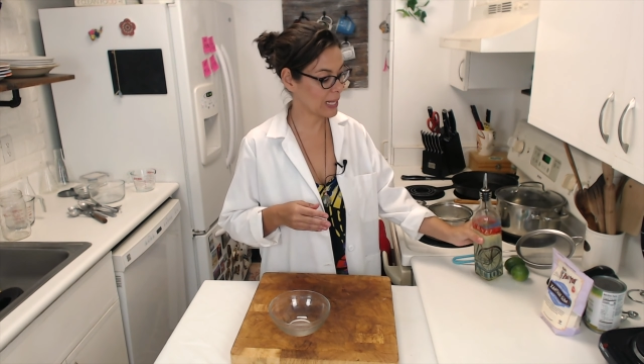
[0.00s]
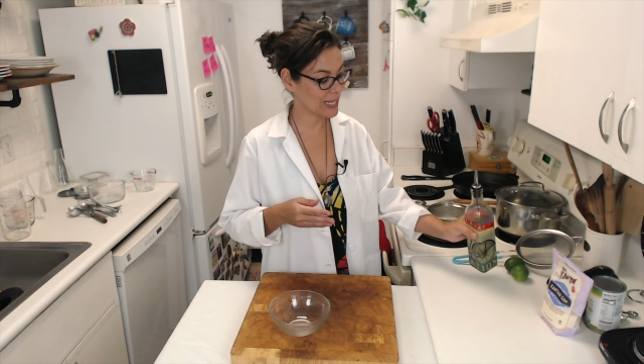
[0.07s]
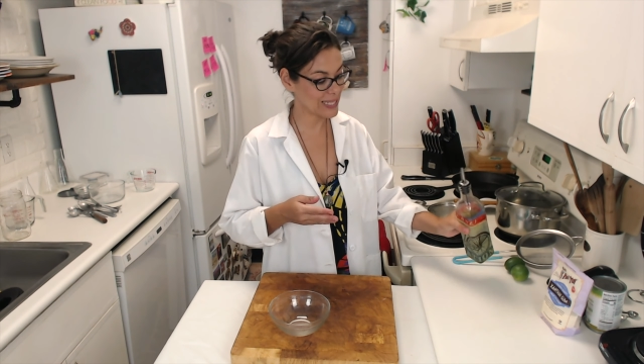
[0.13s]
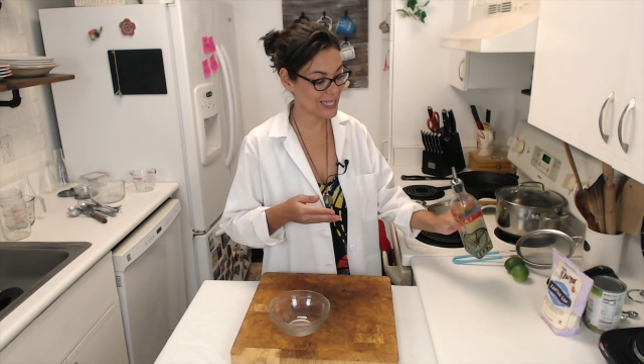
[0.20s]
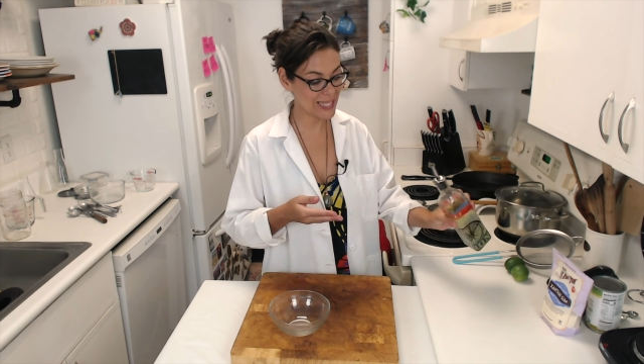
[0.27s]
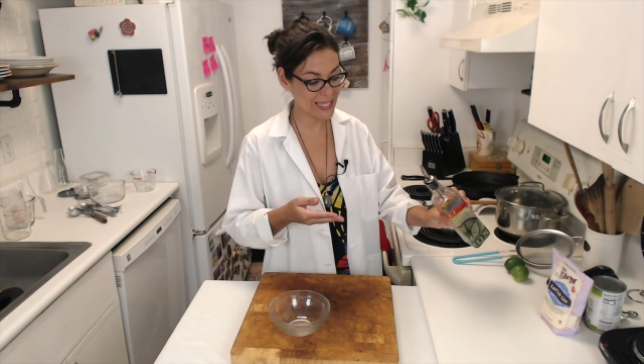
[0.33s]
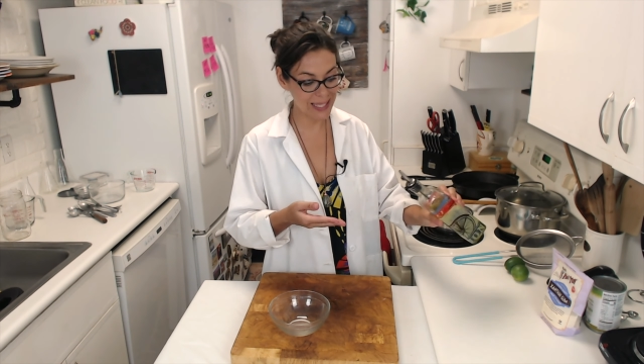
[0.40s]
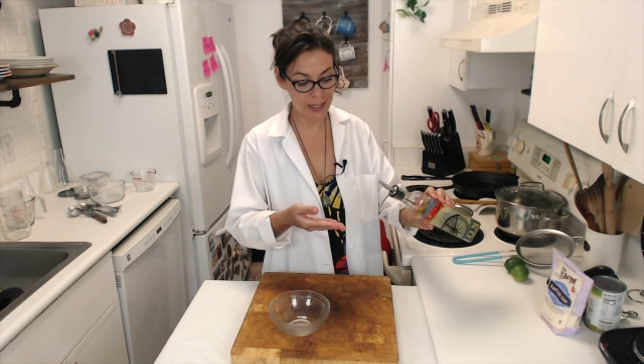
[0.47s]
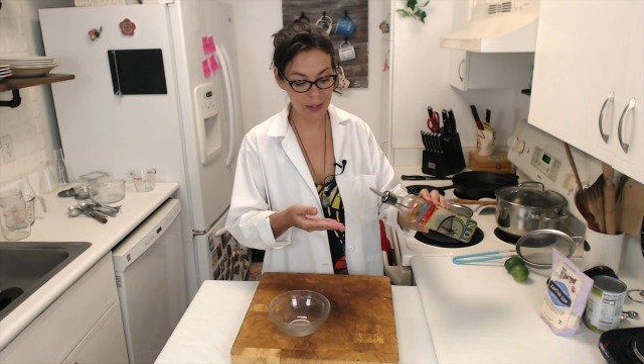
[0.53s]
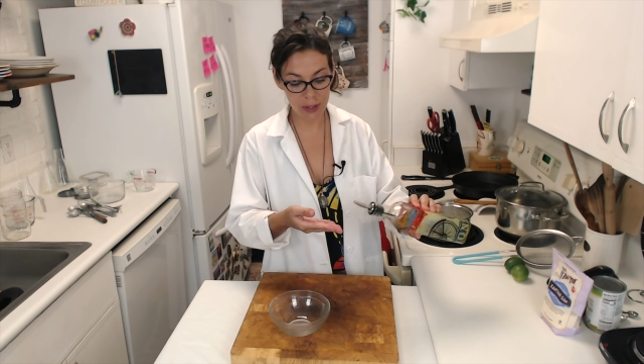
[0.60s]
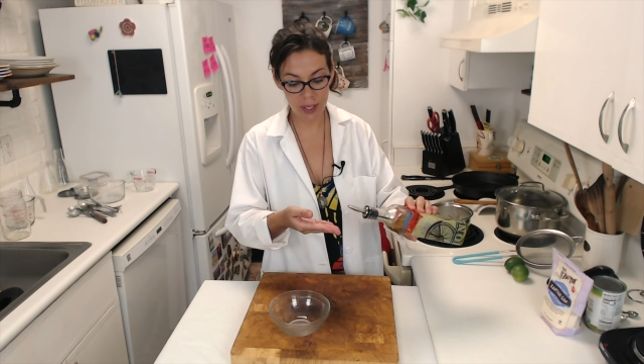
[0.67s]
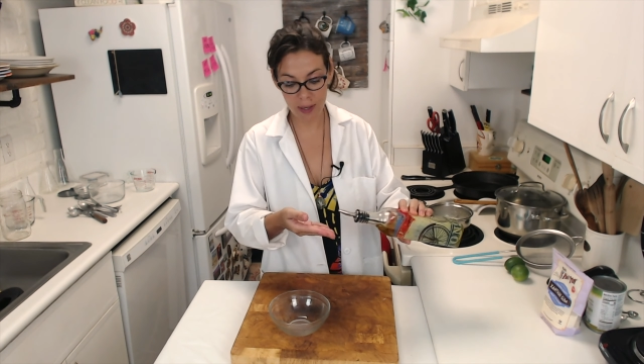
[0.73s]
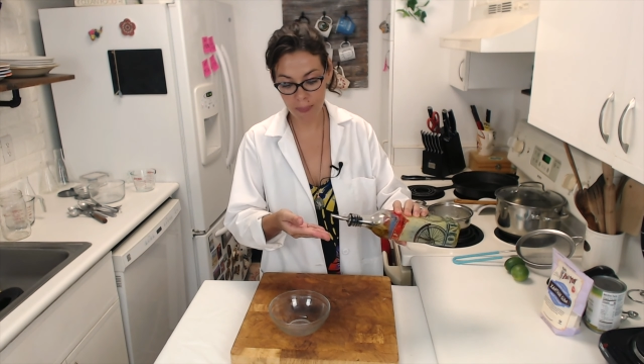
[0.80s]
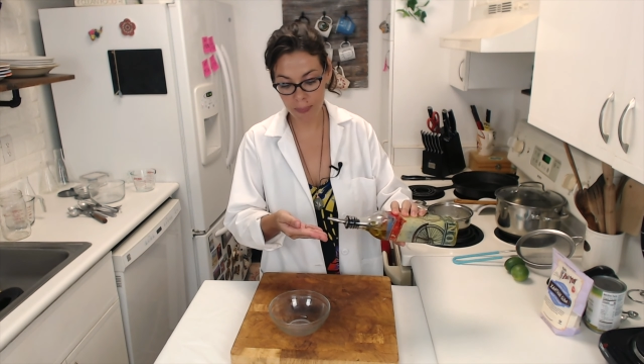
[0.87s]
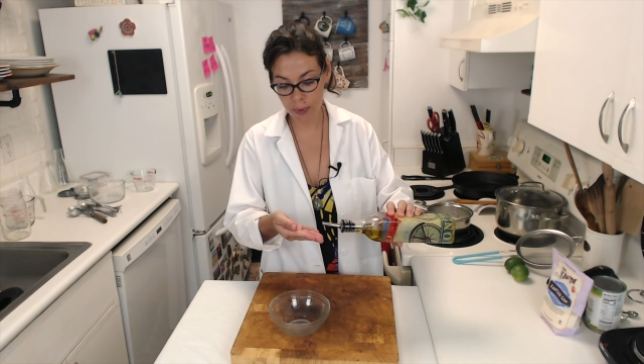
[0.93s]
I'm just
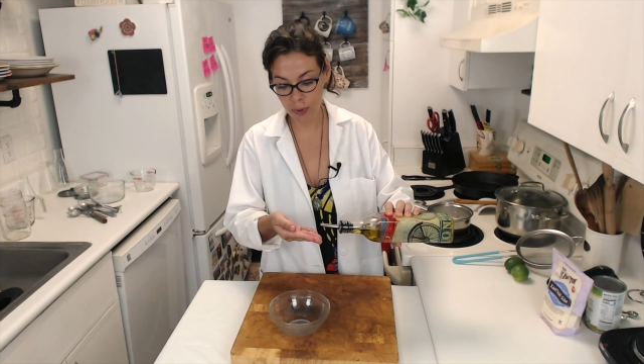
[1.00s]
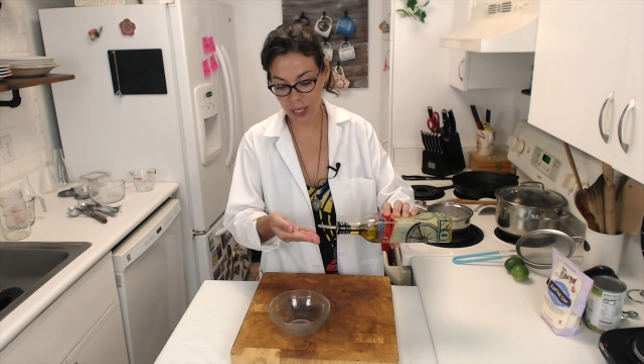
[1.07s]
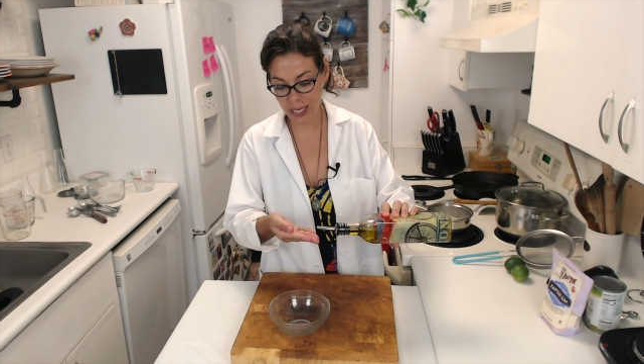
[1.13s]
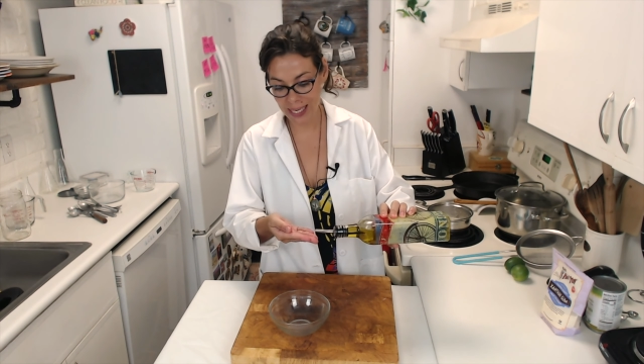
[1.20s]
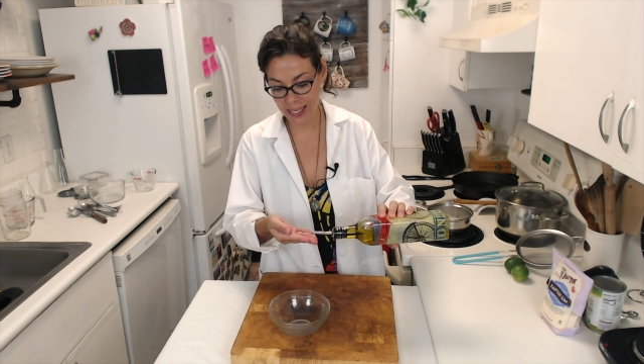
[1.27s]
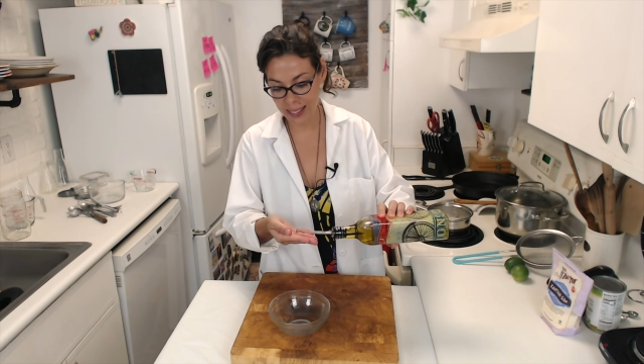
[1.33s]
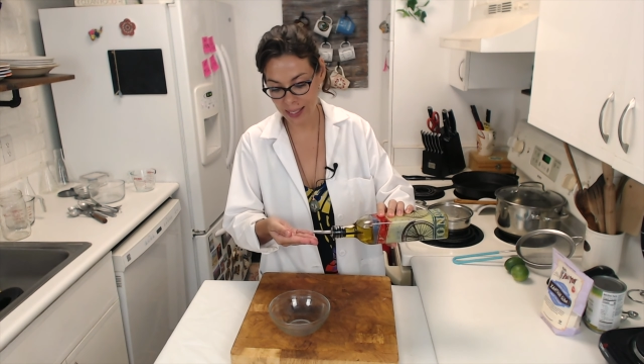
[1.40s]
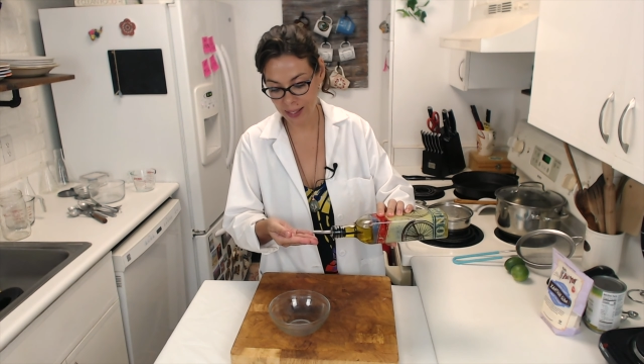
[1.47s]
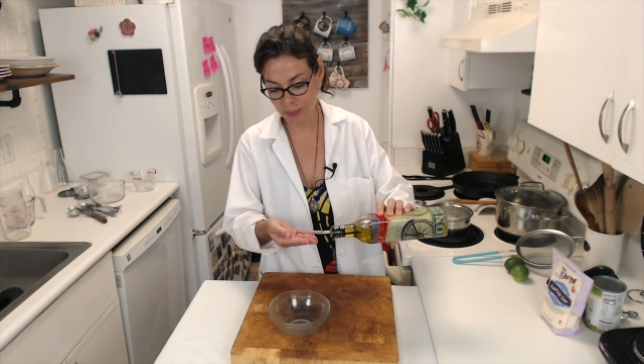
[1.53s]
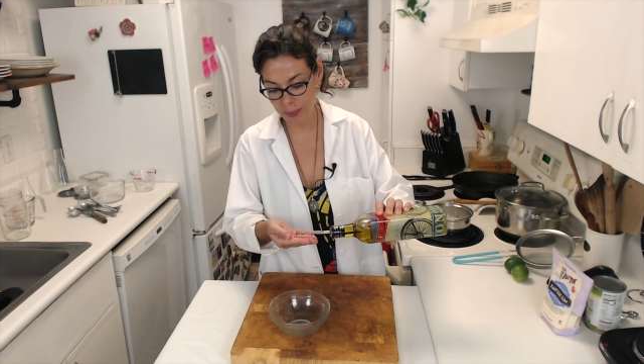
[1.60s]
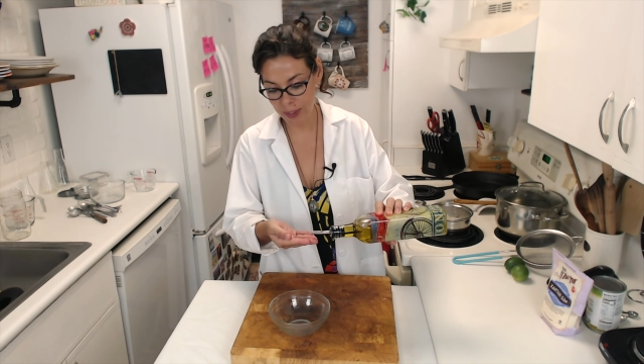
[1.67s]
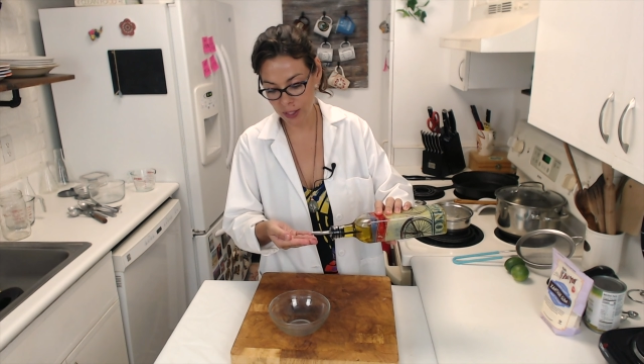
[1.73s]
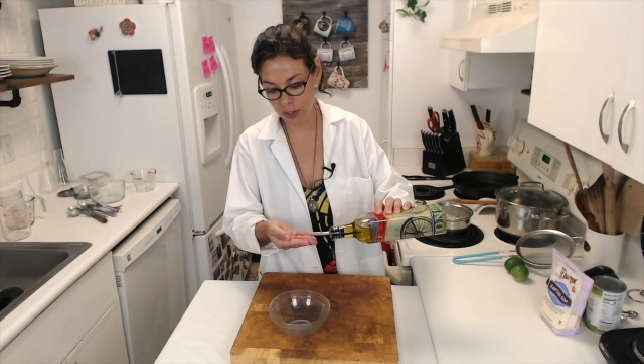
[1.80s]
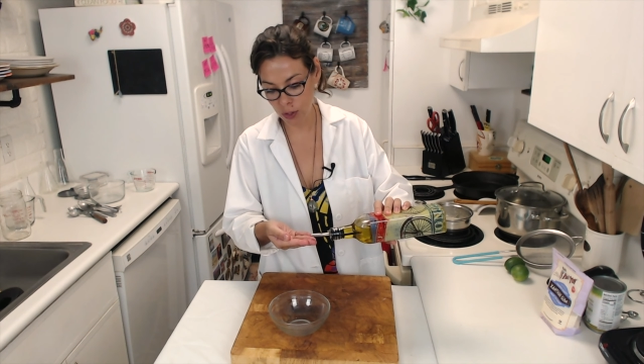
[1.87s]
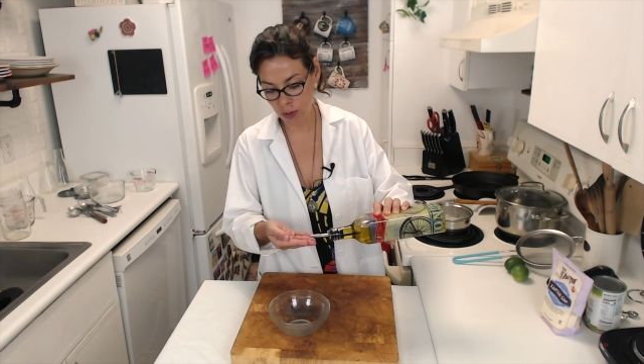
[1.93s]
gonna put a little
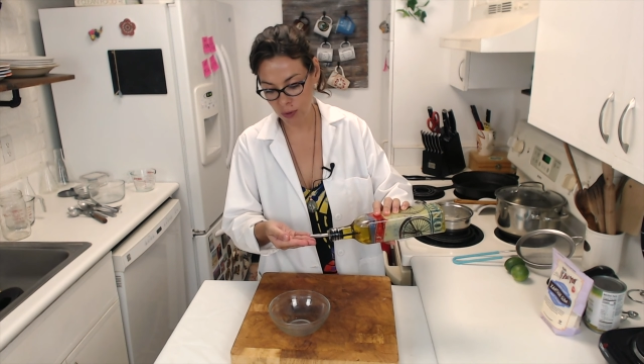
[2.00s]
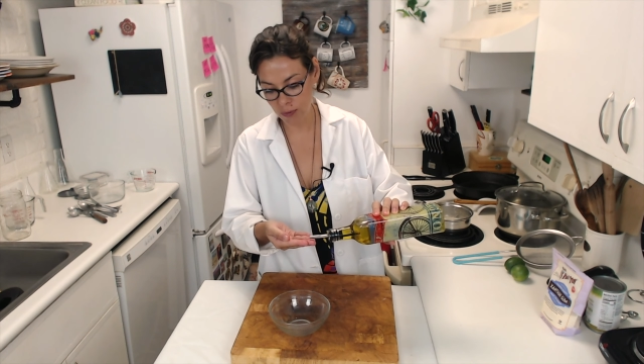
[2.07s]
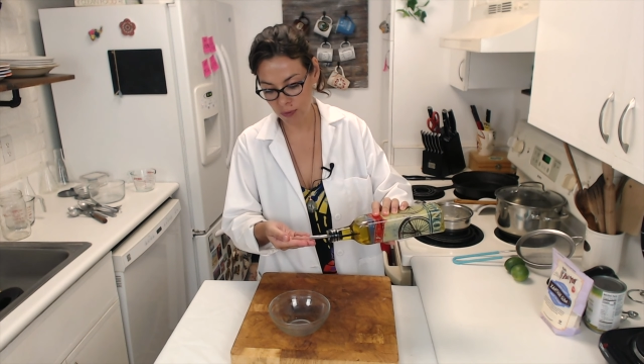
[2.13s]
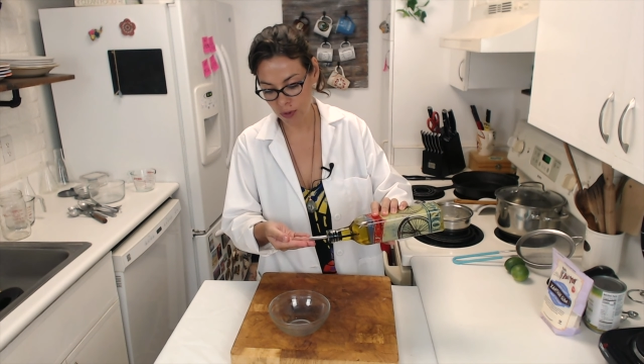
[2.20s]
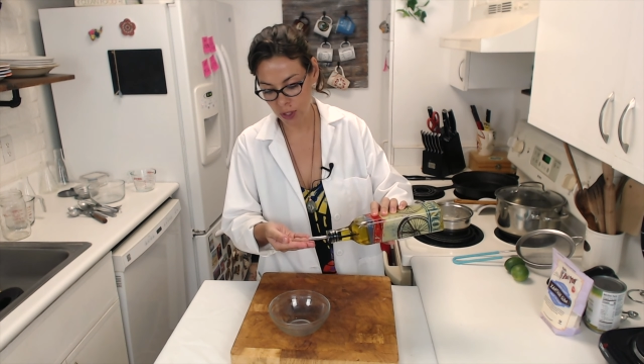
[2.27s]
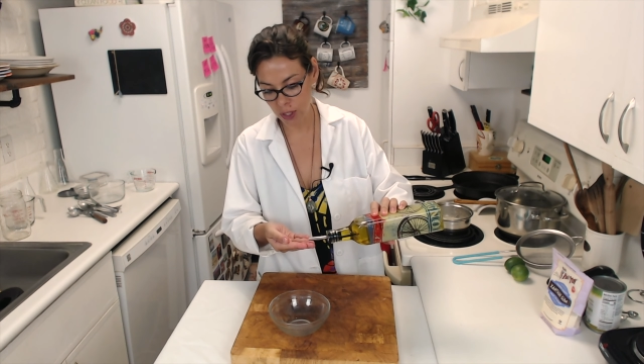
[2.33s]
bit of